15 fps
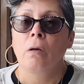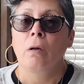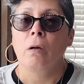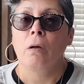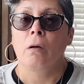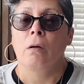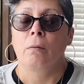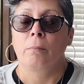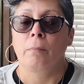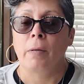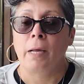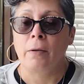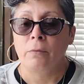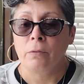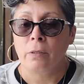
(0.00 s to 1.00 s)

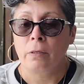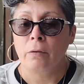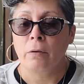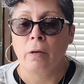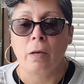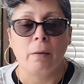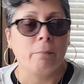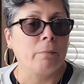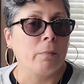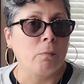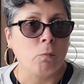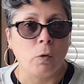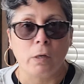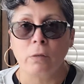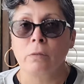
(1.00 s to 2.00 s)
out there, I'm
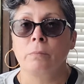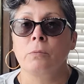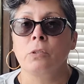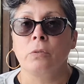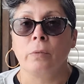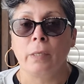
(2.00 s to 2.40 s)
welcome to